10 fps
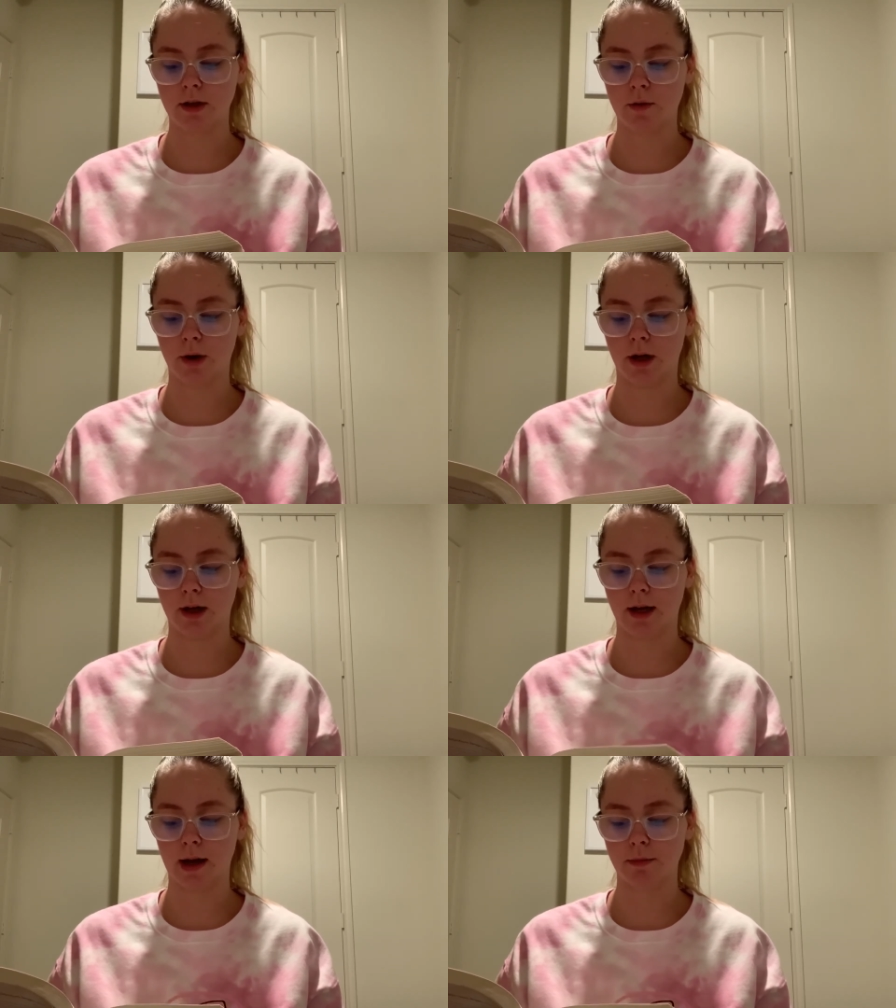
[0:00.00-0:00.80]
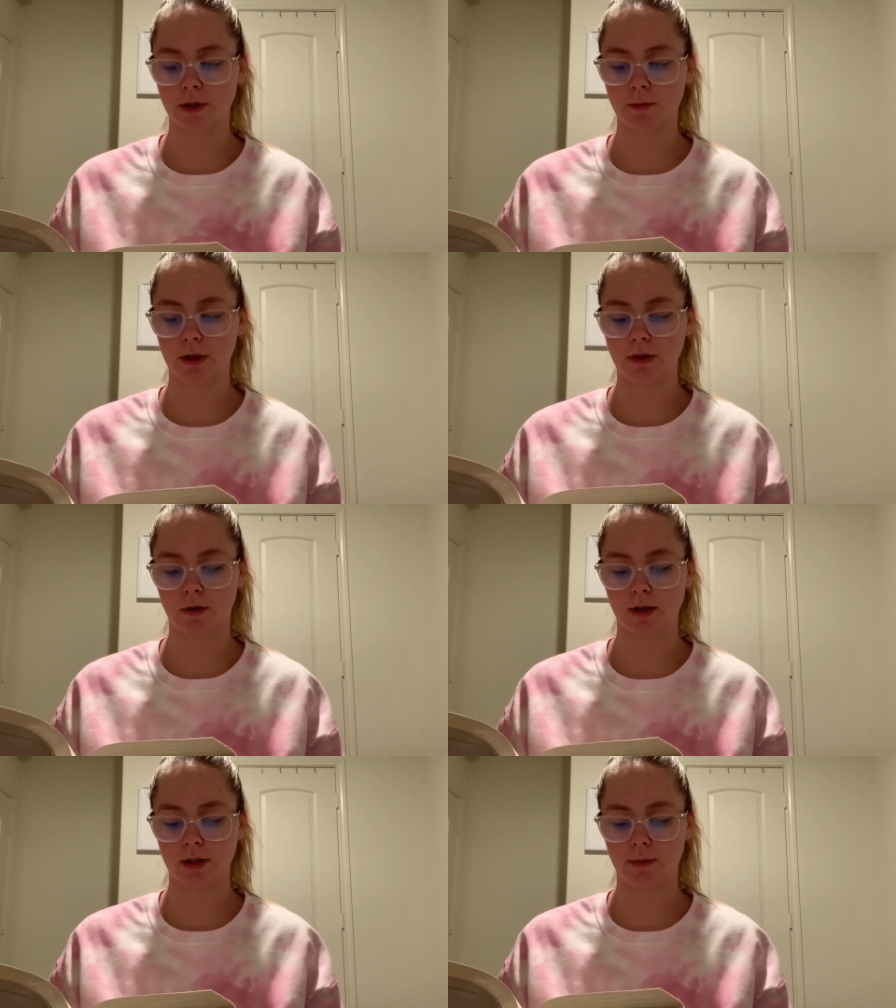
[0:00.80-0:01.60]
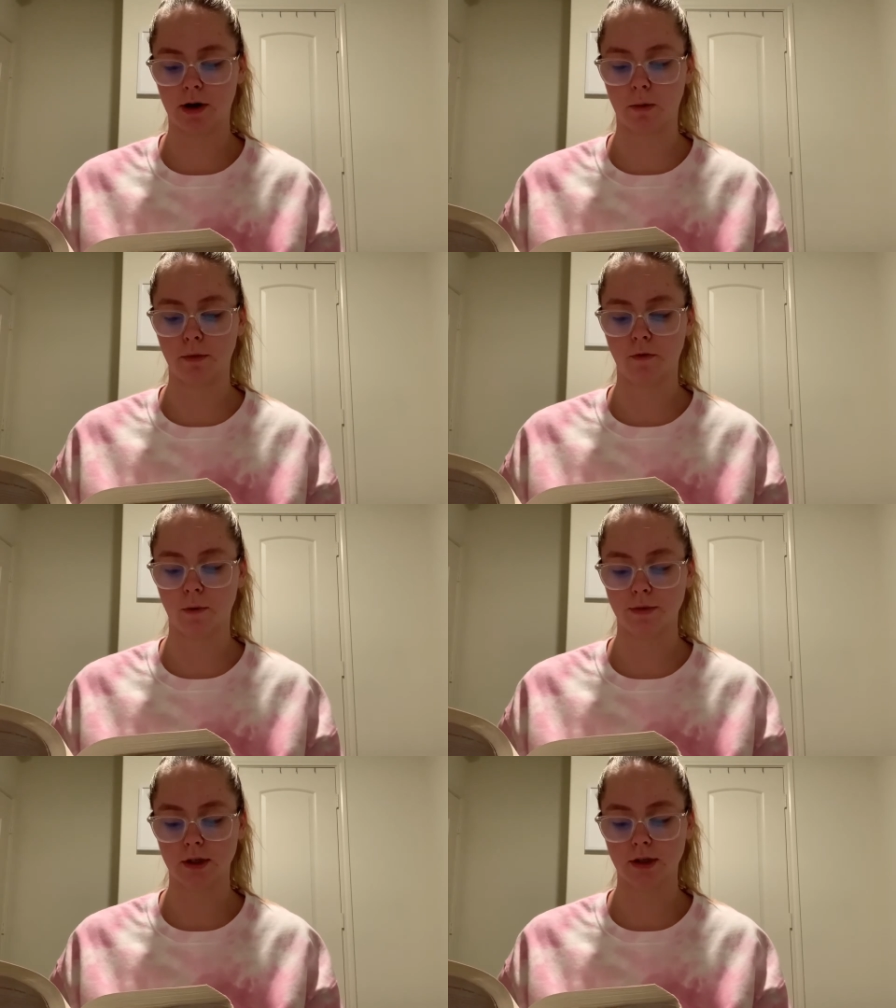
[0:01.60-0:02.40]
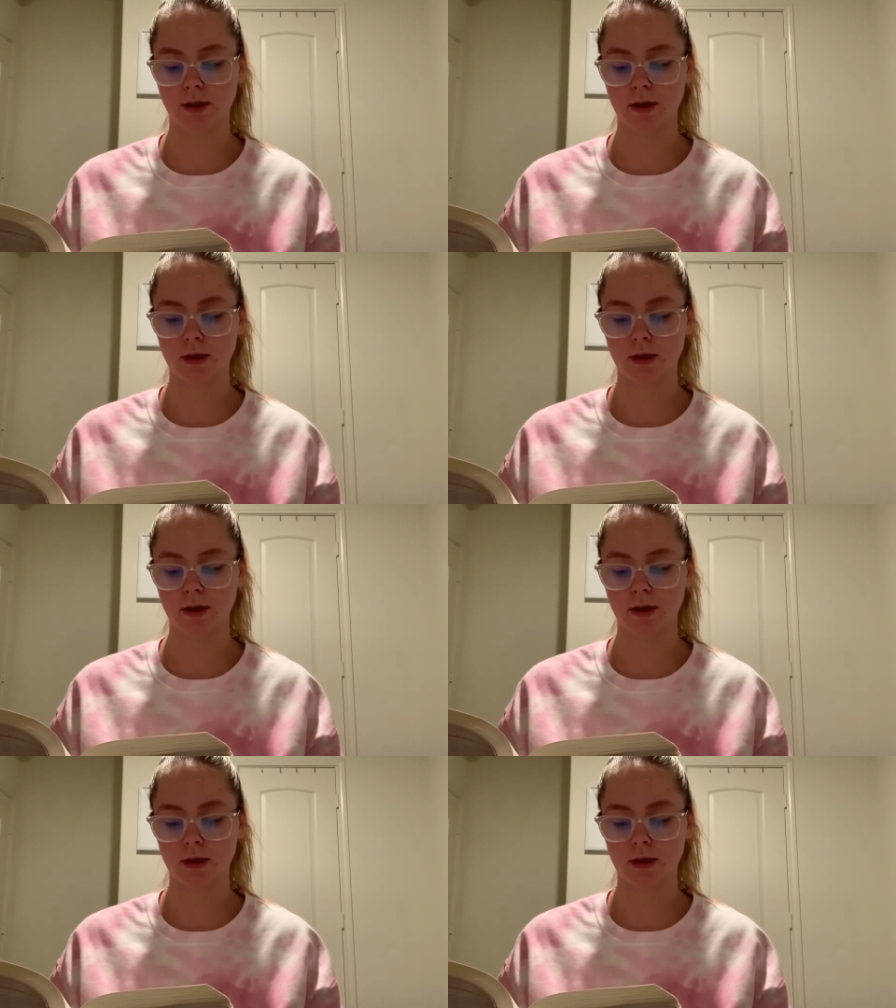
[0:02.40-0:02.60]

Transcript: Queen came to speak to us about our performances.